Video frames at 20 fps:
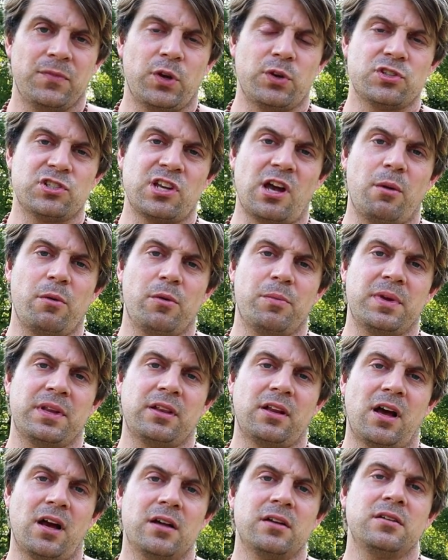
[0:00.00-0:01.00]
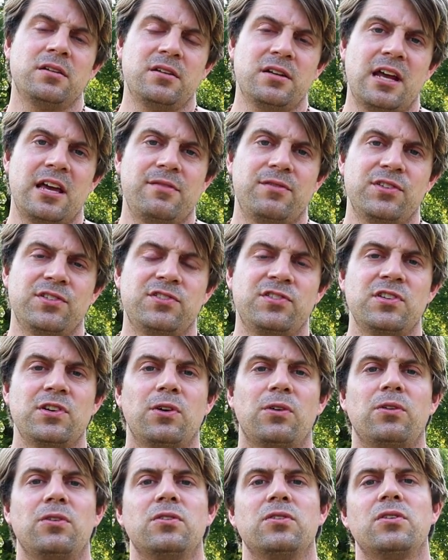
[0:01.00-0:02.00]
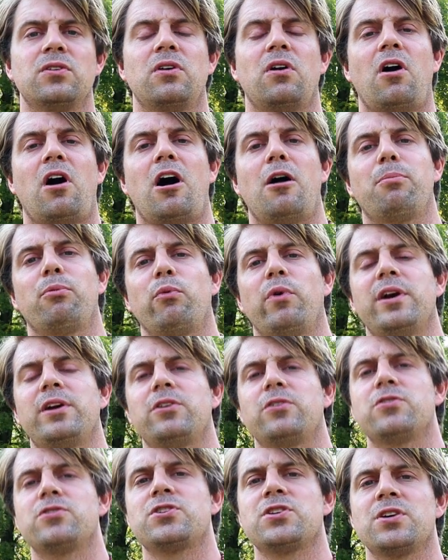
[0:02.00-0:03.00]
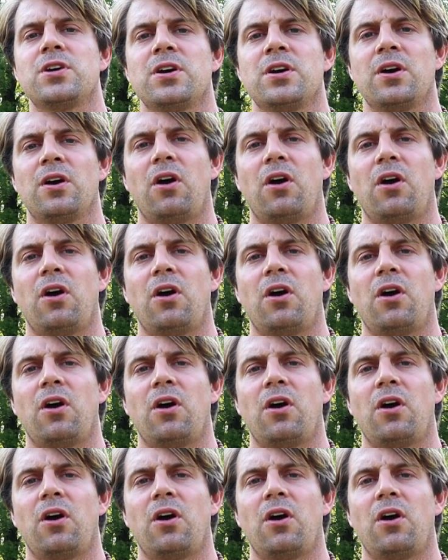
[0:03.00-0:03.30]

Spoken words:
Osama bin Laden, Navy SEAL operators,